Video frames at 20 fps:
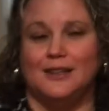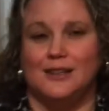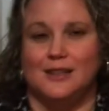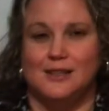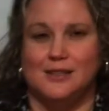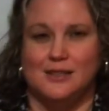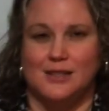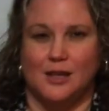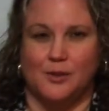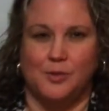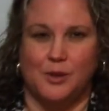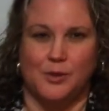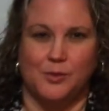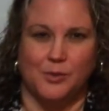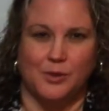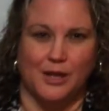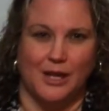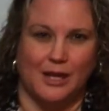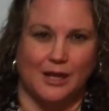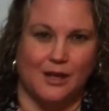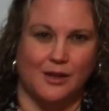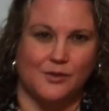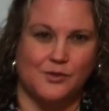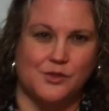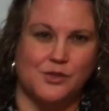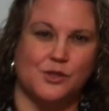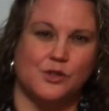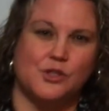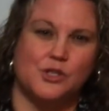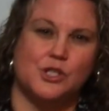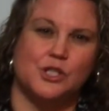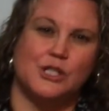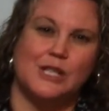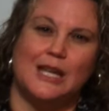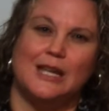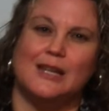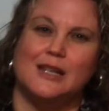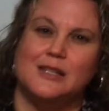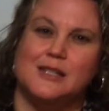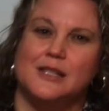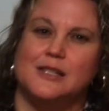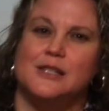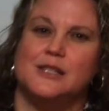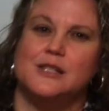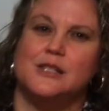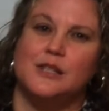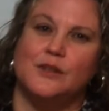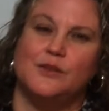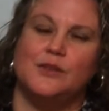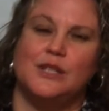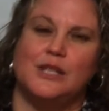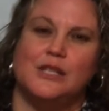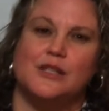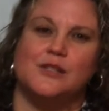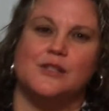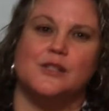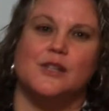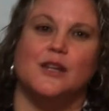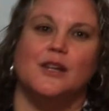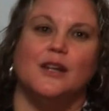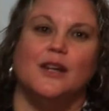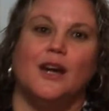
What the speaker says: is that people have certain genetic sensitivities